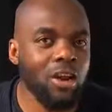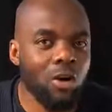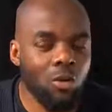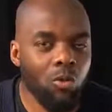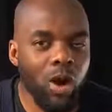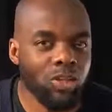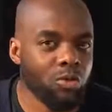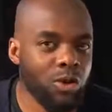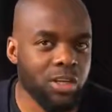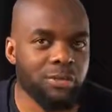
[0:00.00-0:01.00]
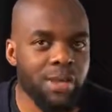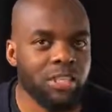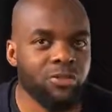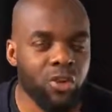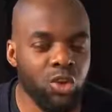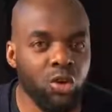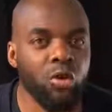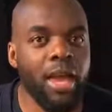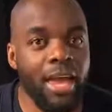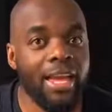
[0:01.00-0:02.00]
what works best for you.
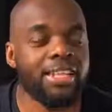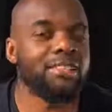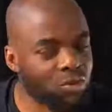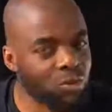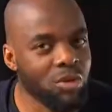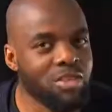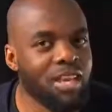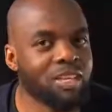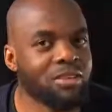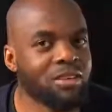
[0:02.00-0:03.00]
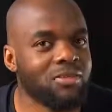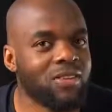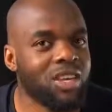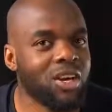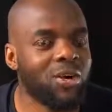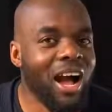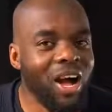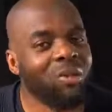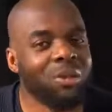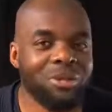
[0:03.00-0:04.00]
And towards the end of this video,
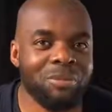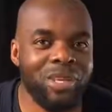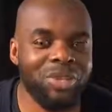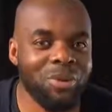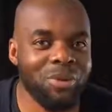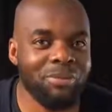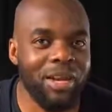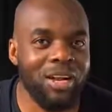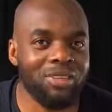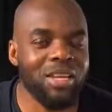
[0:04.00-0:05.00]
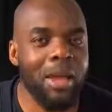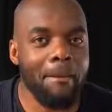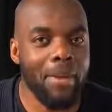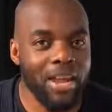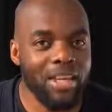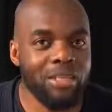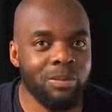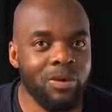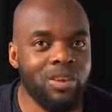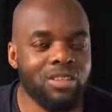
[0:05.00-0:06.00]
I'll also be talking about my
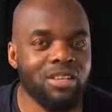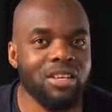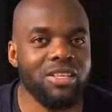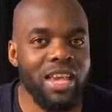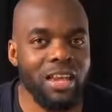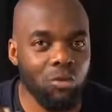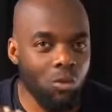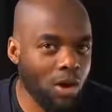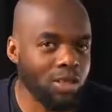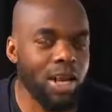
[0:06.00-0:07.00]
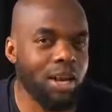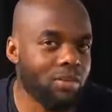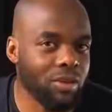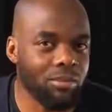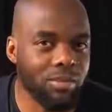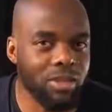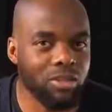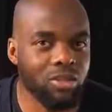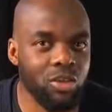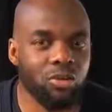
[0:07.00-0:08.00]
experiences and what I recommend
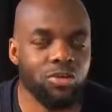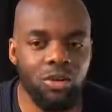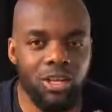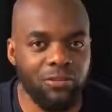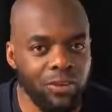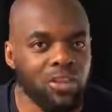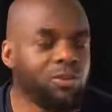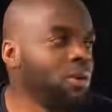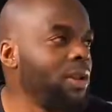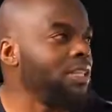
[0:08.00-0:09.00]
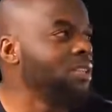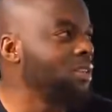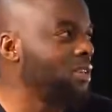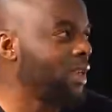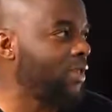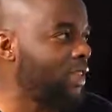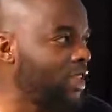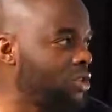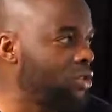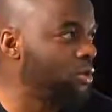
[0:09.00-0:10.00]
to you. So first of all, let's look at these two